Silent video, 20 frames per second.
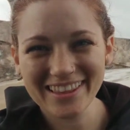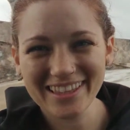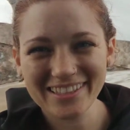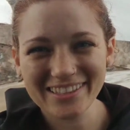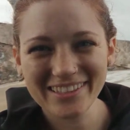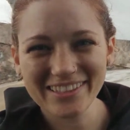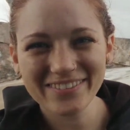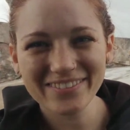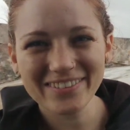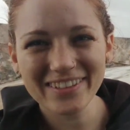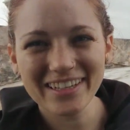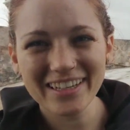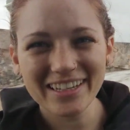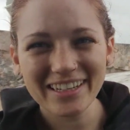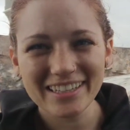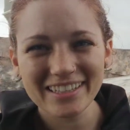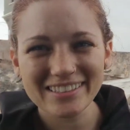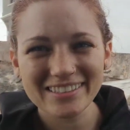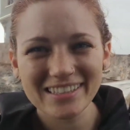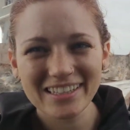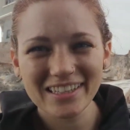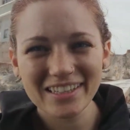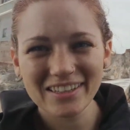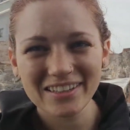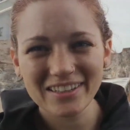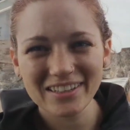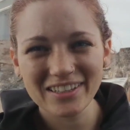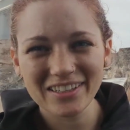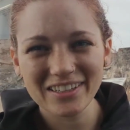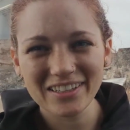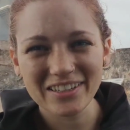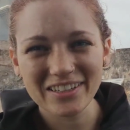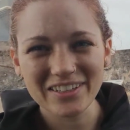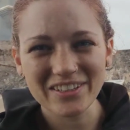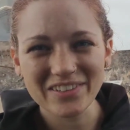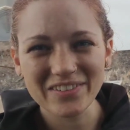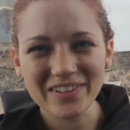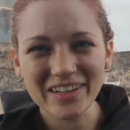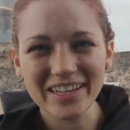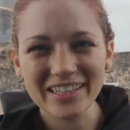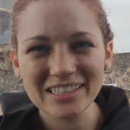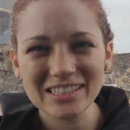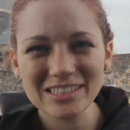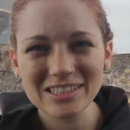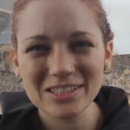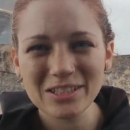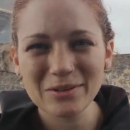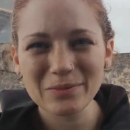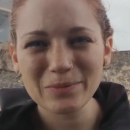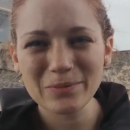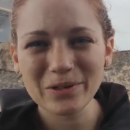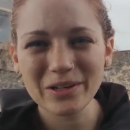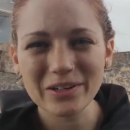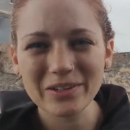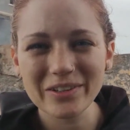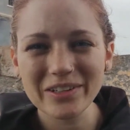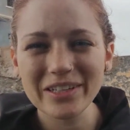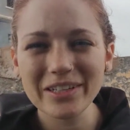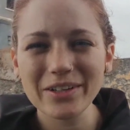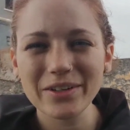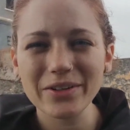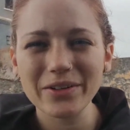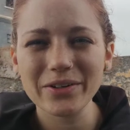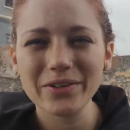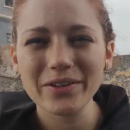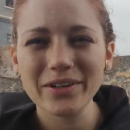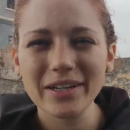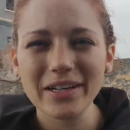3 flags, the US, Puerto Rico,